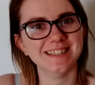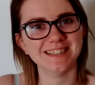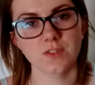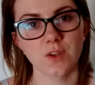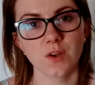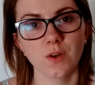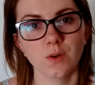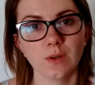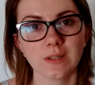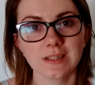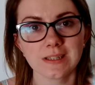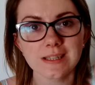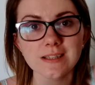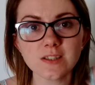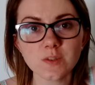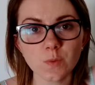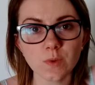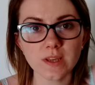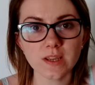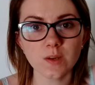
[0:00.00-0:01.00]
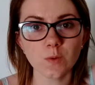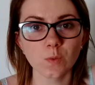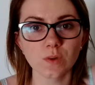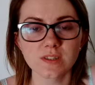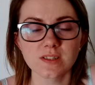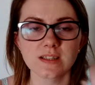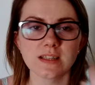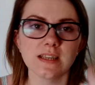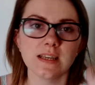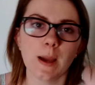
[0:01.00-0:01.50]
So last week
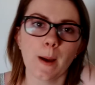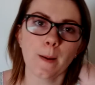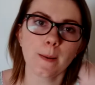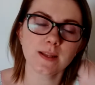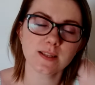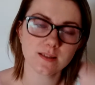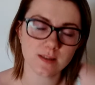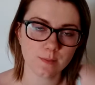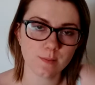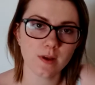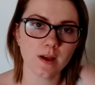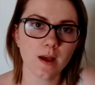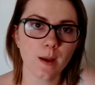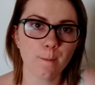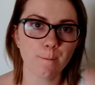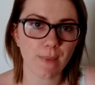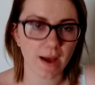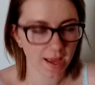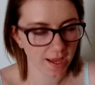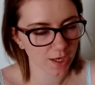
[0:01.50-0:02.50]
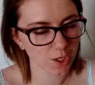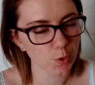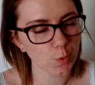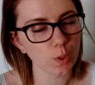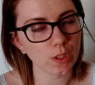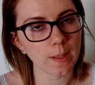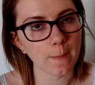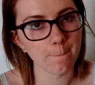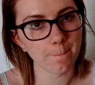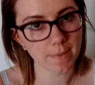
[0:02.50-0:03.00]
was the summer
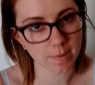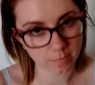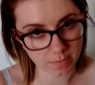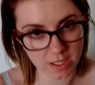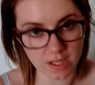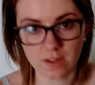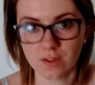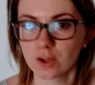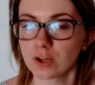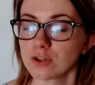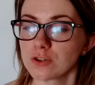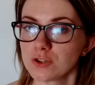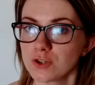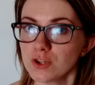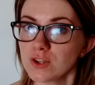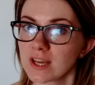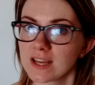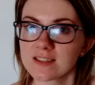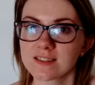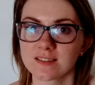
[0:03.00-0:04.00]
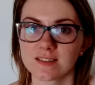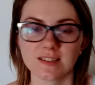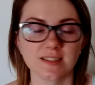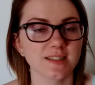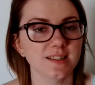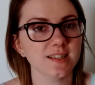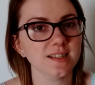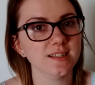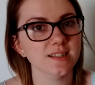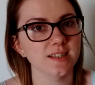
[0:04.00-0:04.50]
biannual bibliothon
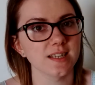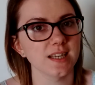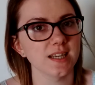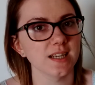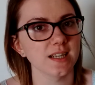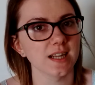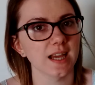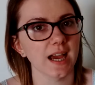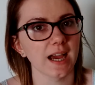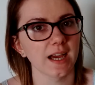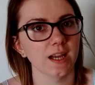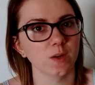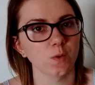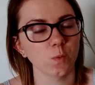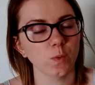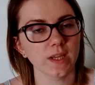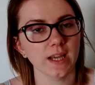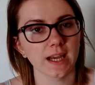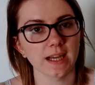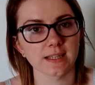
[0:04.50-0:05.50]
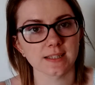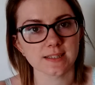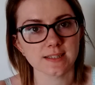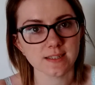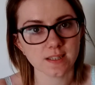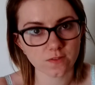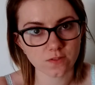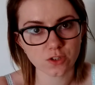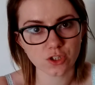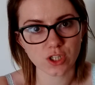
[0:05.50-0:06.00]
2016 and we had
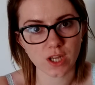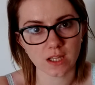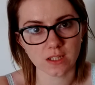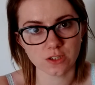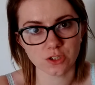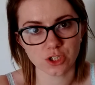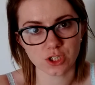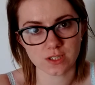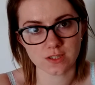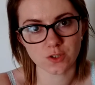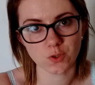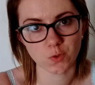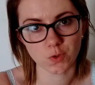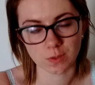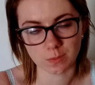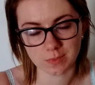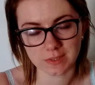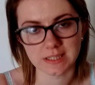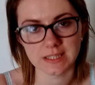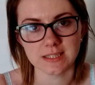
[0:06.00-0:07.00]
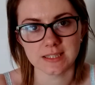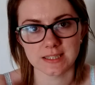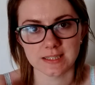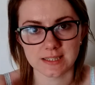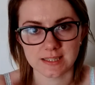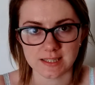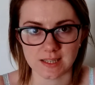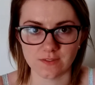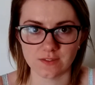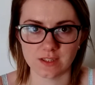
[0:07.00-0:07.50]
7 challenges to complete in
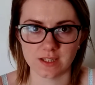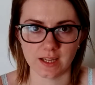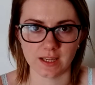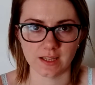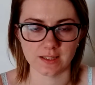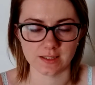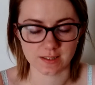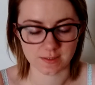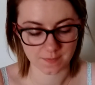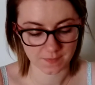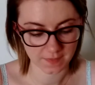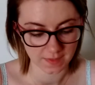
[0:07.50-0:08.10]
7 days.